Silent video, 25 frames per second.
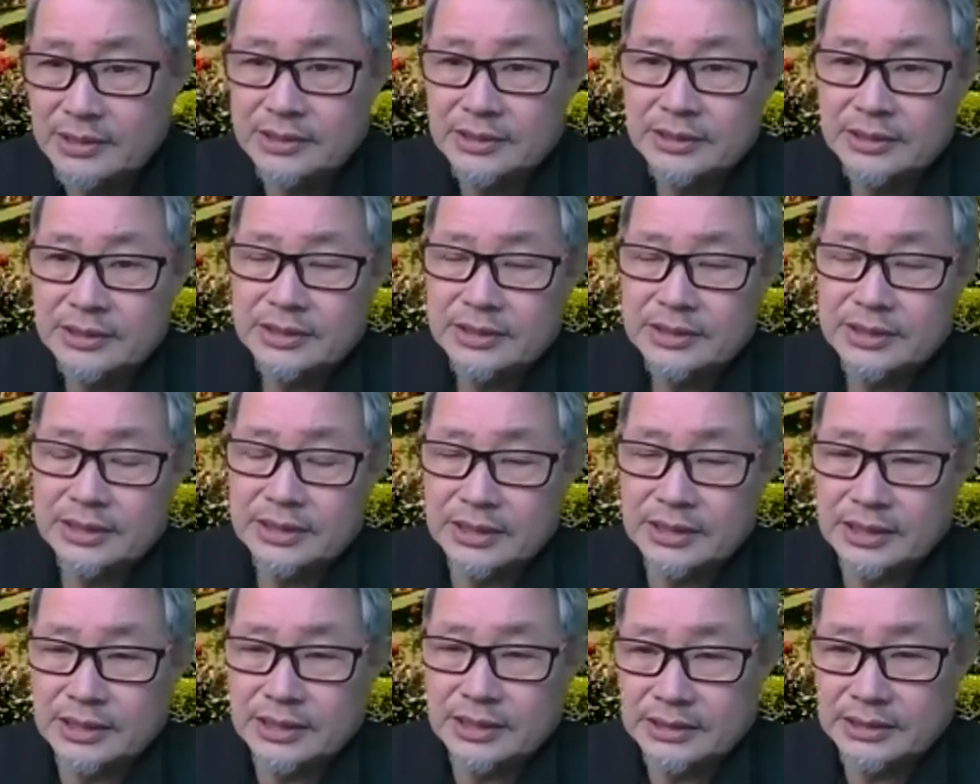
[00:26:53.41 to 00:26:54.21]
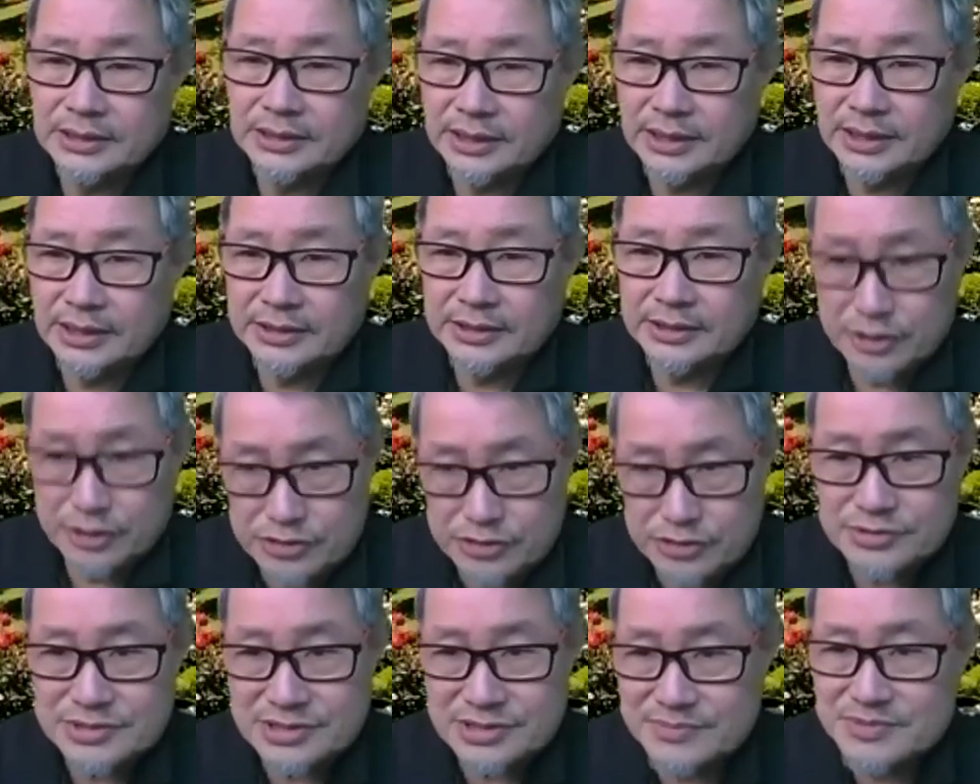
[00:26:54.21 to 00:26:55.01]
Mm. And, uh, and
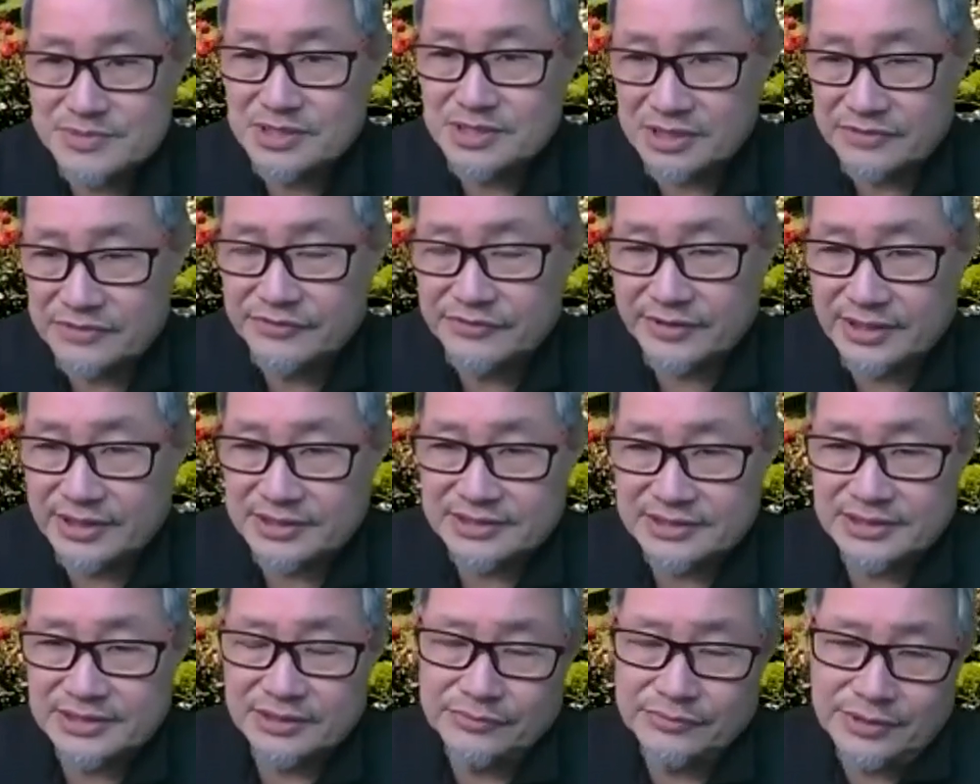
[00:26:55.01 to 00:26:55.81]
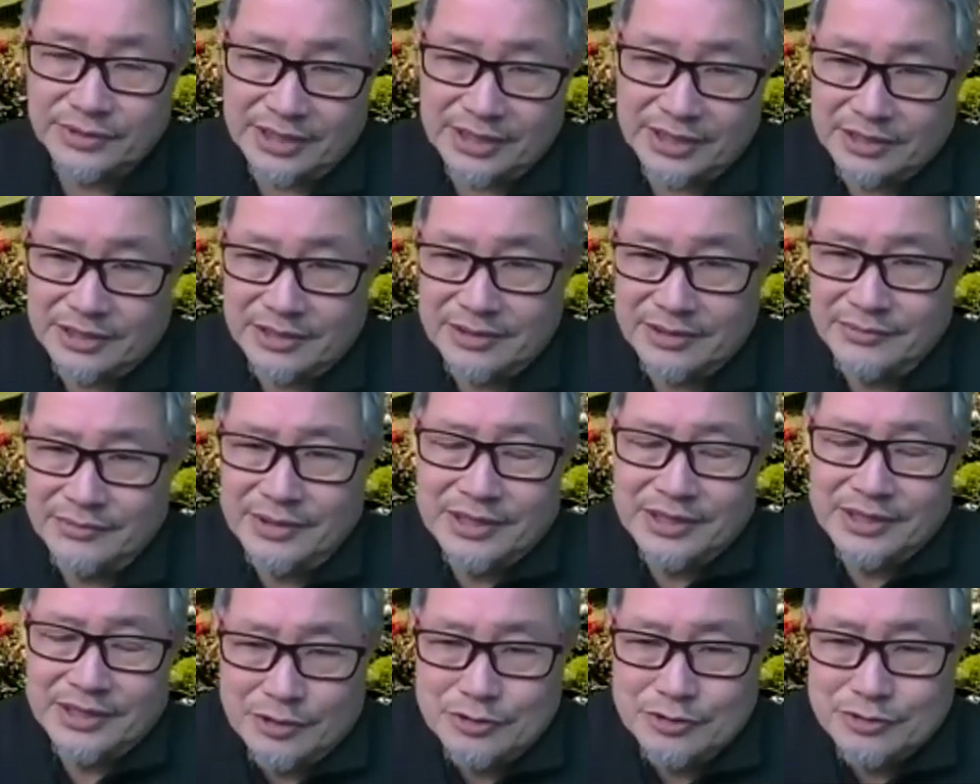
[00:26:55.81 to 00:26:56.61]
issue some certificates. Yeah, we can we
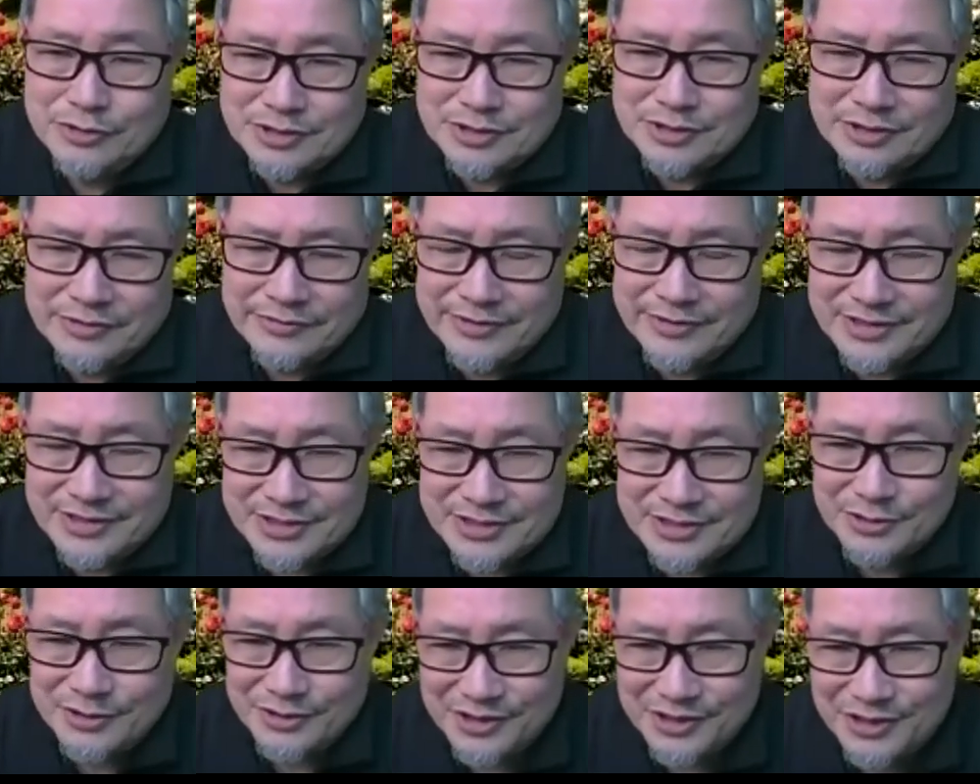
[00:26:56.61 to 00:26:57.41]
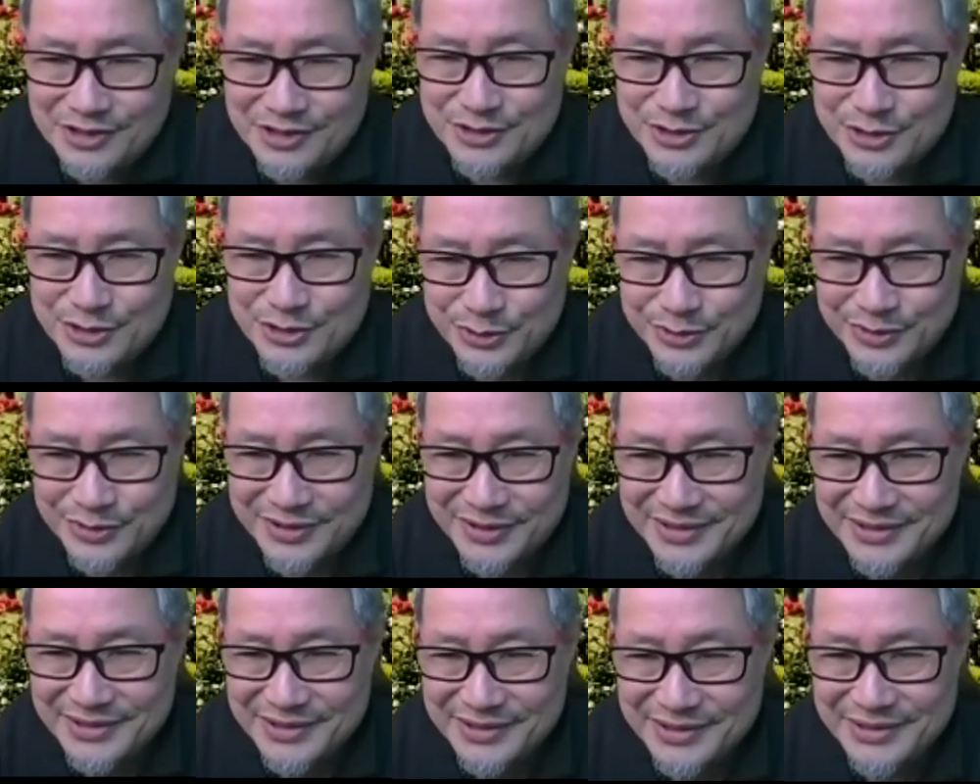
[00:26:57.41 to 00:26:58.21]
can issue certificates. It's not an issue. Okay.
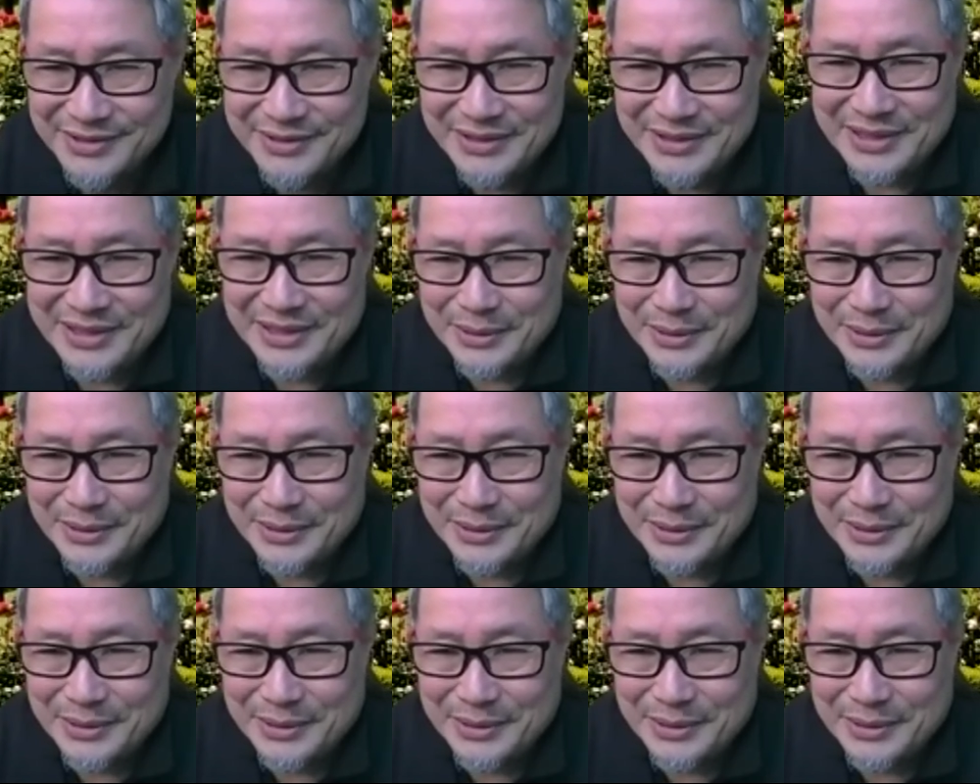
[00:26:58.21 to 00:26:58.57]
Yeah.